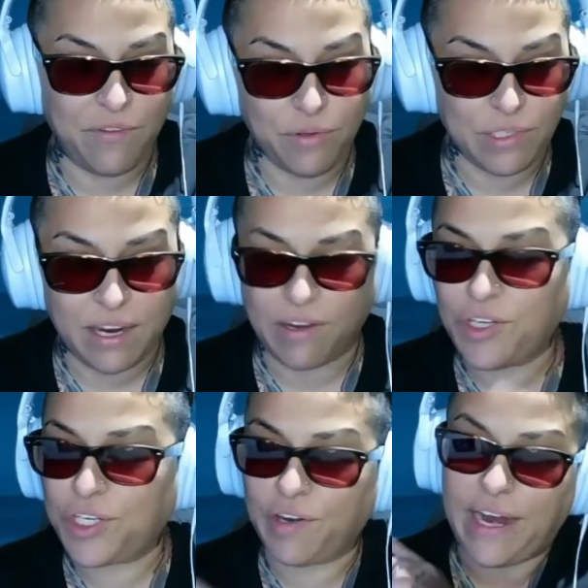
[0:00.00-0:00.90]
you,
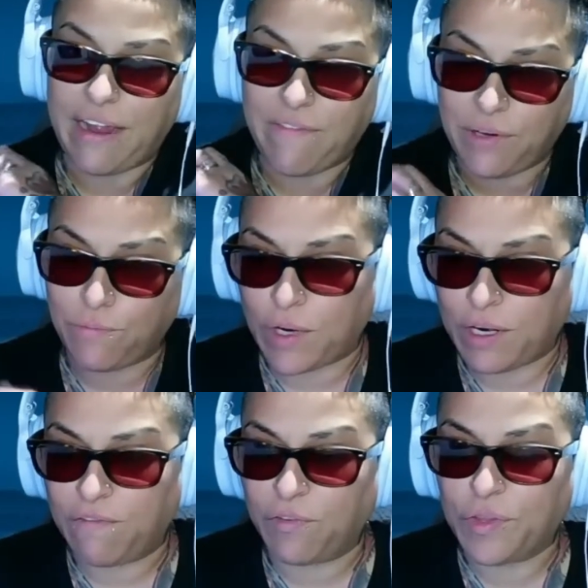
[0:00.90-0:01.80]
Scary Sherry. Have a
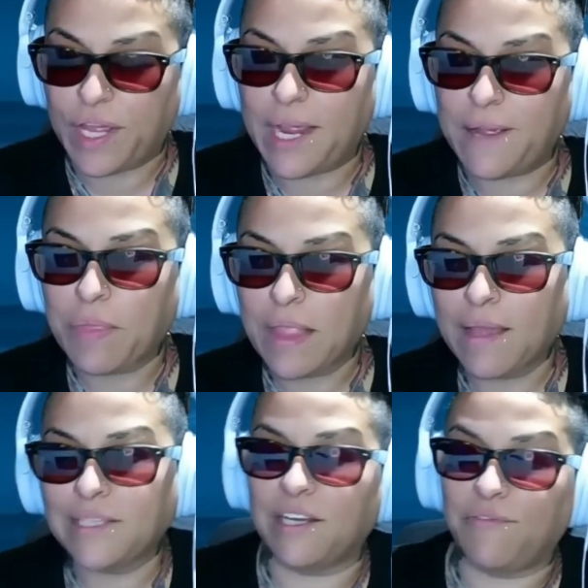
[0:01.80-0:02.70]
wonderful night.
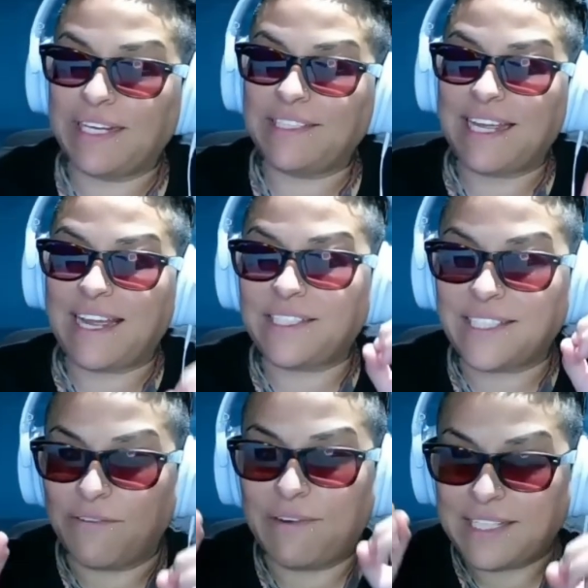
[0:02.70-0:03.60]
Sunrise
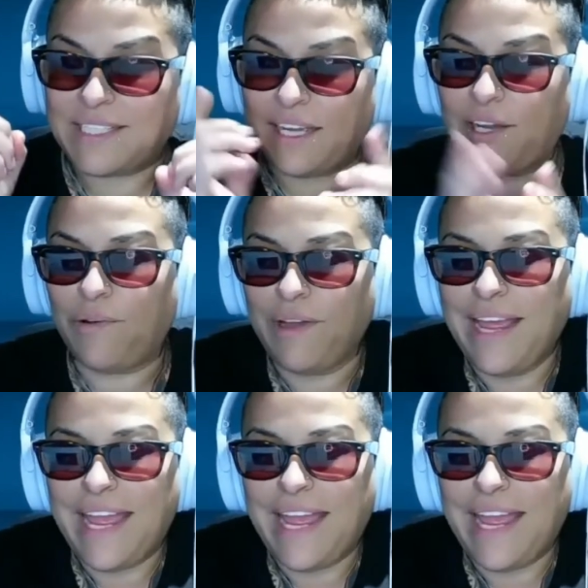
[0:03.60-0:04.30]
Tango.